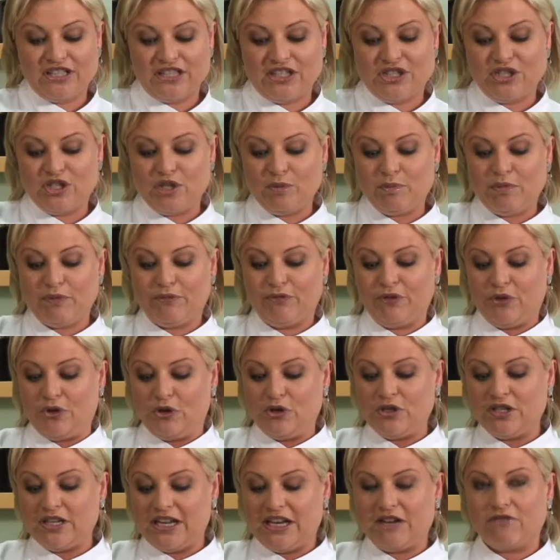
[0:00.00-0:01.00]
as a
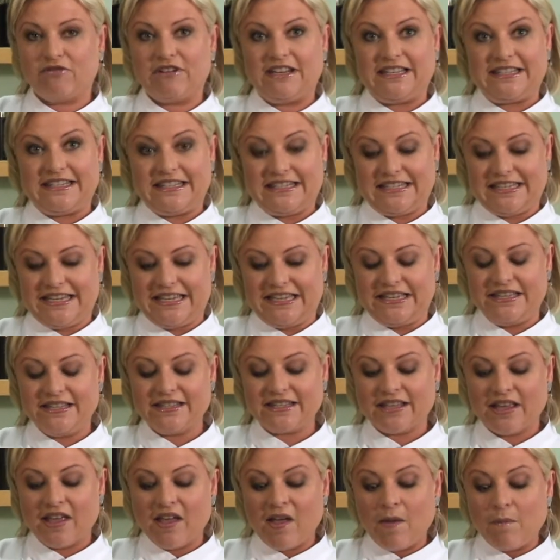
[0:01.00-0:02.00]
superfood in recent
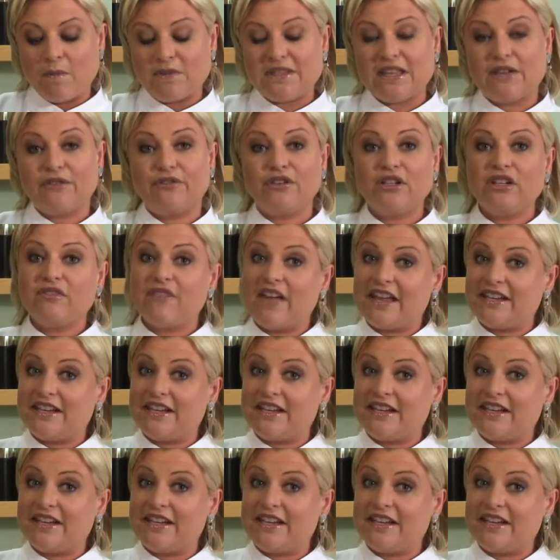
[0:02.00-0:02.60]
years. They're full of